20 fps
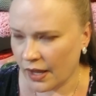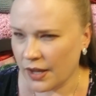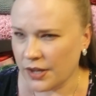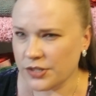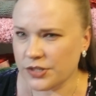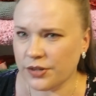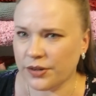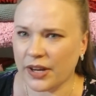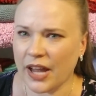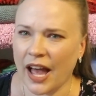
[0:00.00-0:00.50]

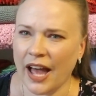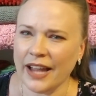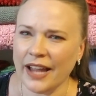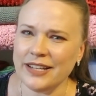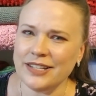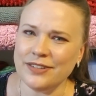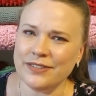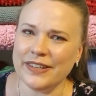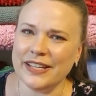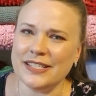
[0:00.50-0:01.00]
So
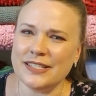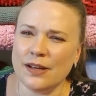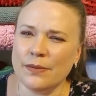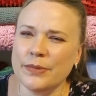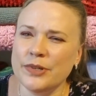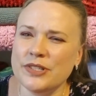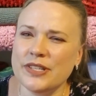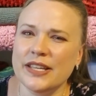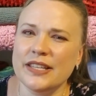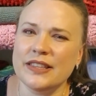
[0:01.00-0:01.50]
kind of, it's
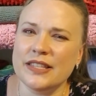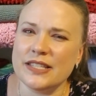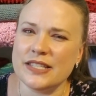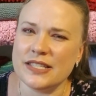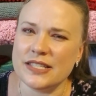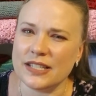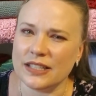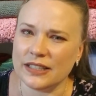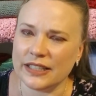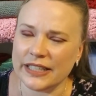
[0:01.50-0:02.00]
almost like the
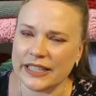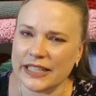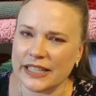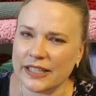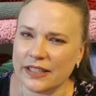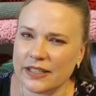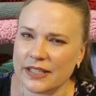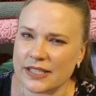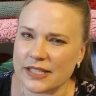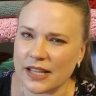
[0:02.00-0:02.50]

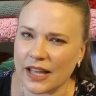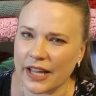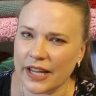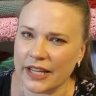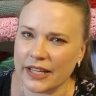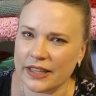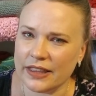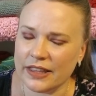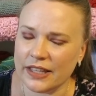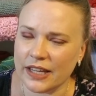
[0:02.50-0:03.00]
stellina is
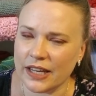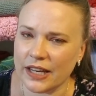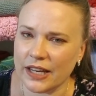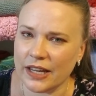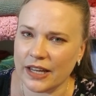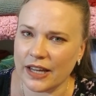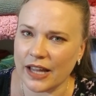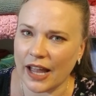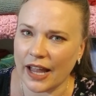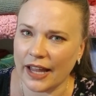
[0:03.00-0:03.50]
like
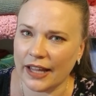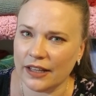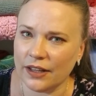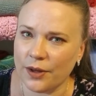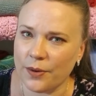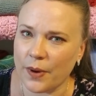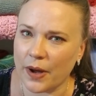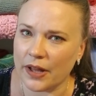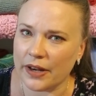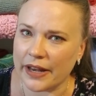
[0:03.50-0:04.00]
the
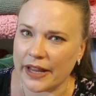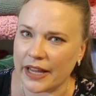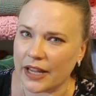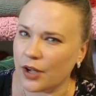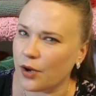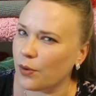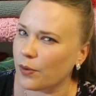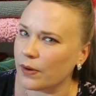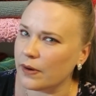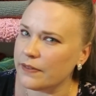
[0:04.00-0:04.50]
halo on
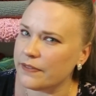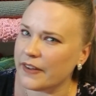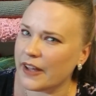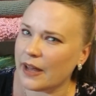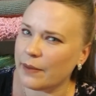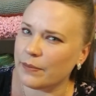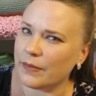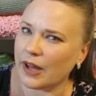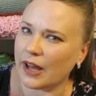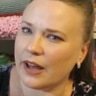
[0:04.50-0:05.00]
Angora
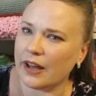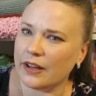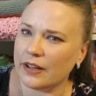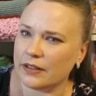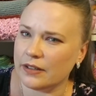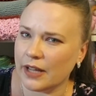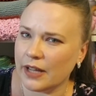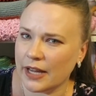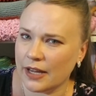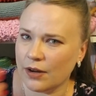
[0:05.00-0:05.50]

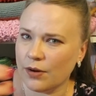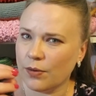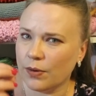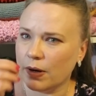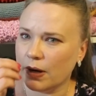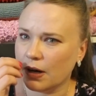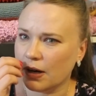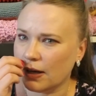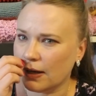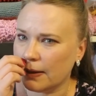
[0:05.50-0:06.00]

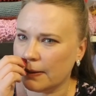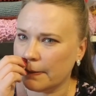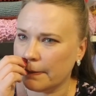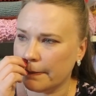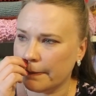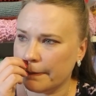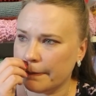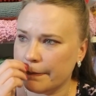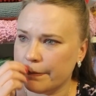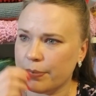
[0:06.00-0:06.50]
Angora
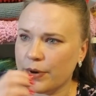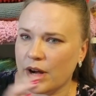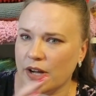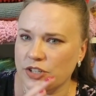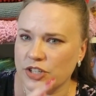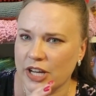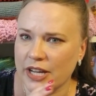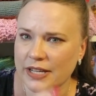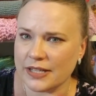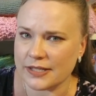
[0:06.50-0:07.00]

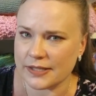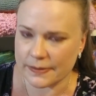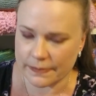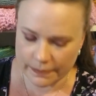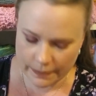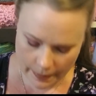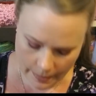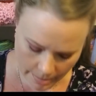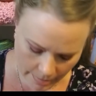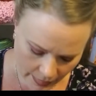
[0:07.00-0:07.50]
projects.
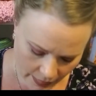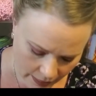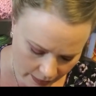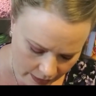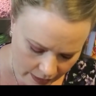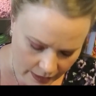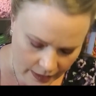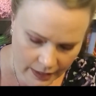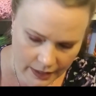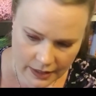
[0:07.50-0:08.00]

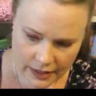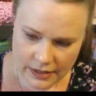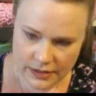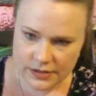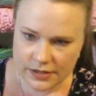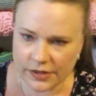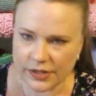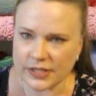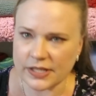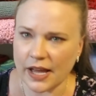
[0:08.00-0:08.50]

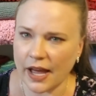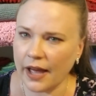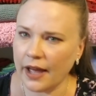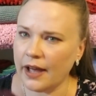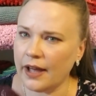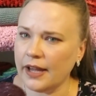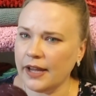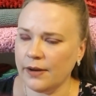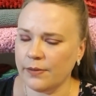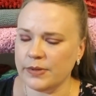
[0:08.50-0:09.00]
So it's,
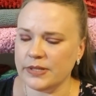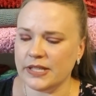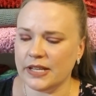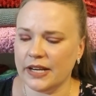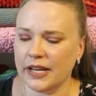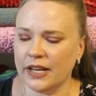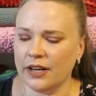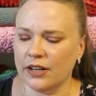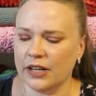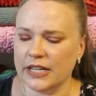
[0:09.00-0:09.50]
it was an
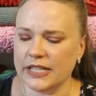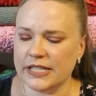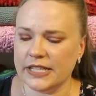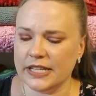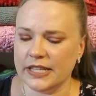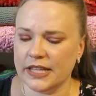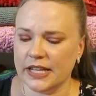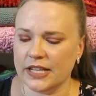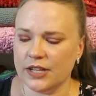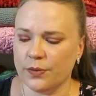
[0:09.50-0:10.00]

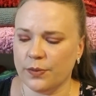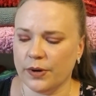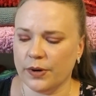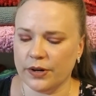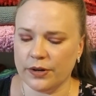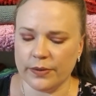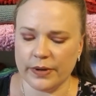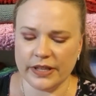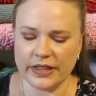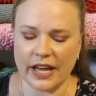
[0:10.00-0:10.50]
interesting thing to
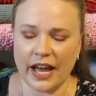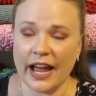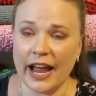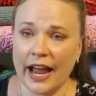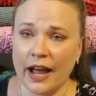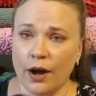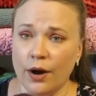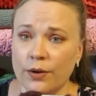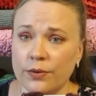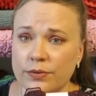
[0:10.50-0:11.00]
work with.
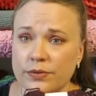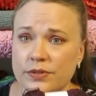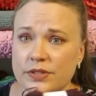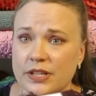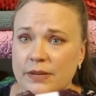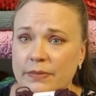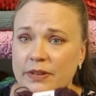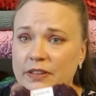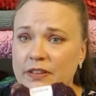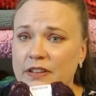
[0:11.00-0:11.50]
I own
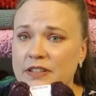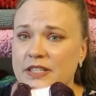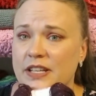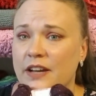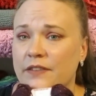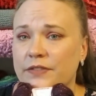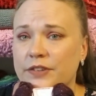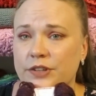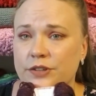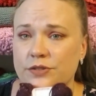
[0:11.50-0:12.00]
some of this.
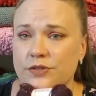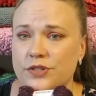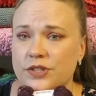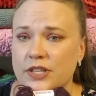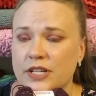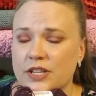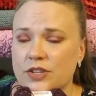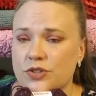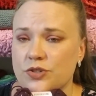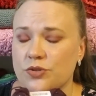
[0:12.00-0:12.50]
I've used
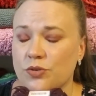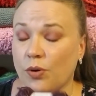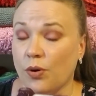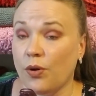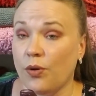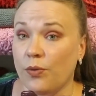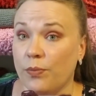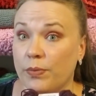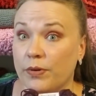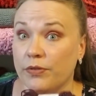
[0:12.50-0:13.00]
the
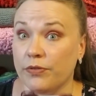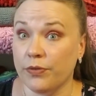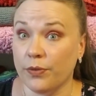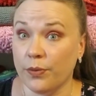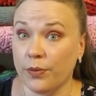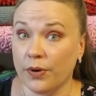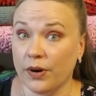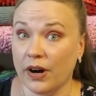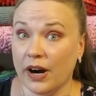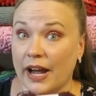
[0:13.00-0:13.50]
Stroll
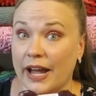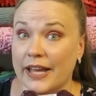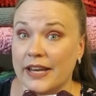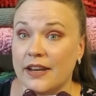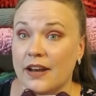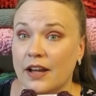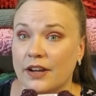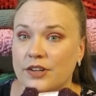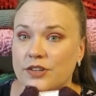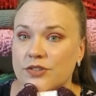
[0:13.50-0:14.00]
before. I had
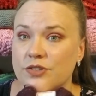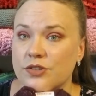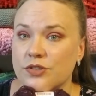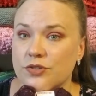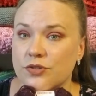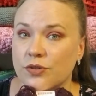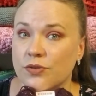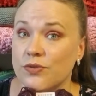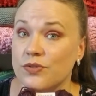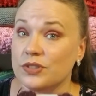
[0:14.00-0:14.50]
not used the
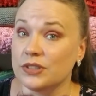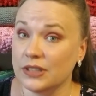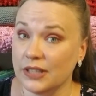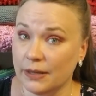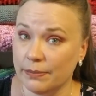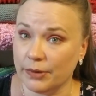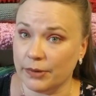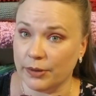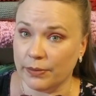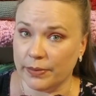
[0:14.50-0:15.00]
Stroll
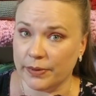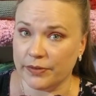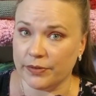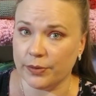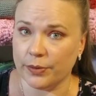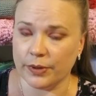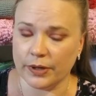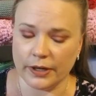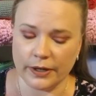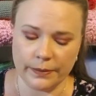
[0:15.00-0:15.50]
Glimmer
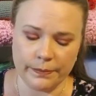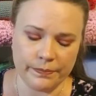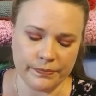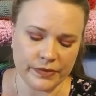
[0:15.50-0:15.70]
before.